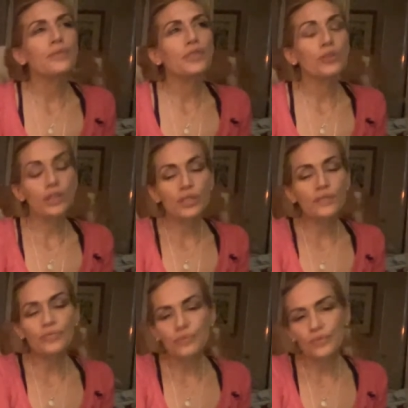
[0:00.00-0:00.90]
so there's
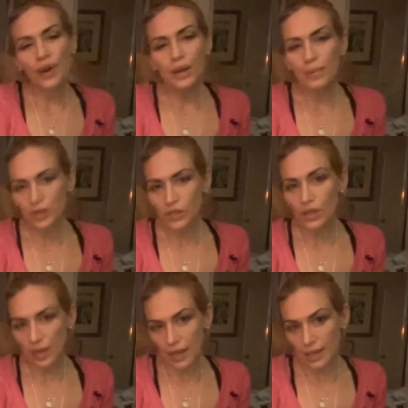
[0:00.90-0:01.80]
very much a
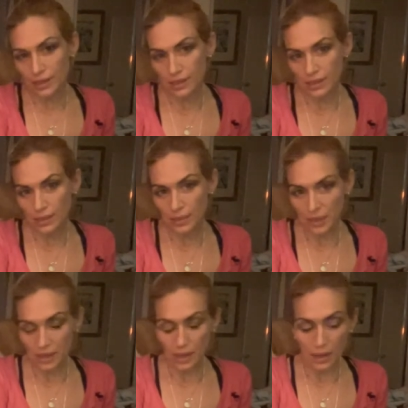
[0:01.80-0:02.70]
caste system in
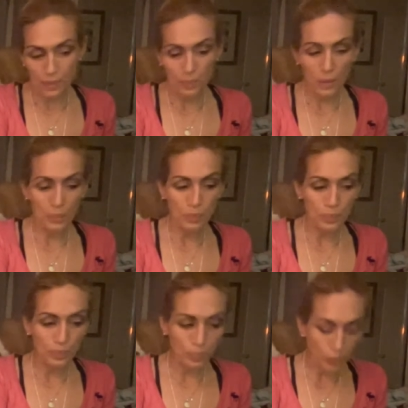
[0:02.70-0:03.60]
India, but
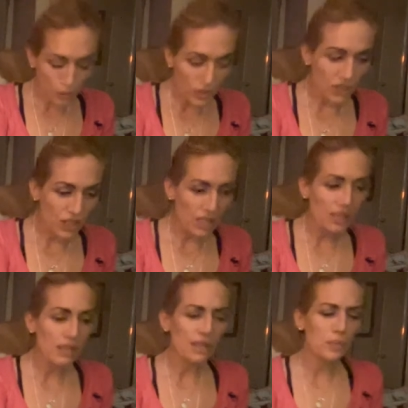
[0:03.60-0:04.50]

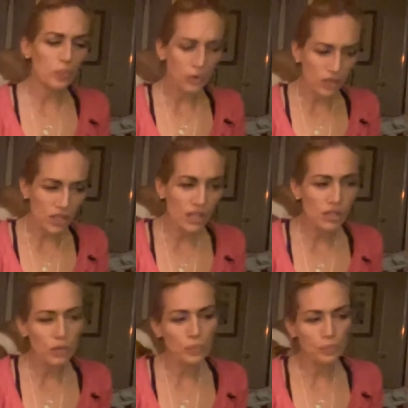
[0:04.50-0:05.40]
it's pungent
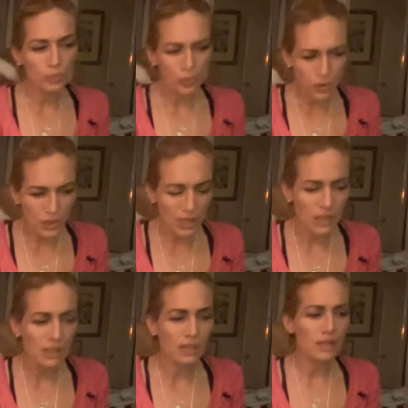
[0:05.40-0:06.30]
or
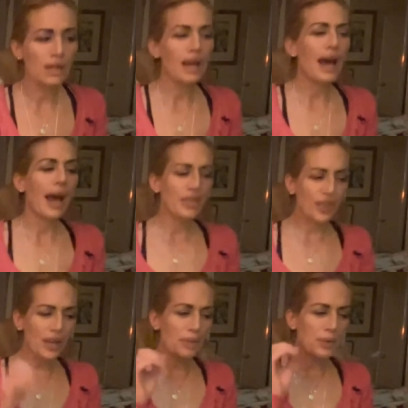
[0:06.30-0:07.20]
pundits. I
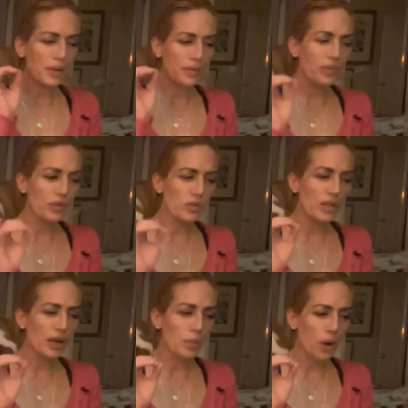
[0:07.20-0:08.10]
think I'm
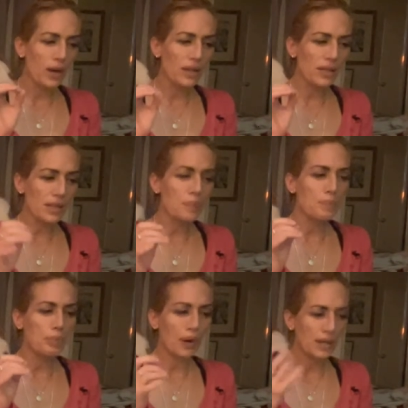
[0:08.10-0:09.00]
confusing. I'm wanting to say
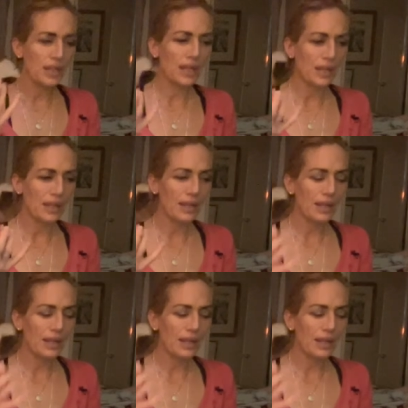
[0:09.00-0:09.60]
pundit.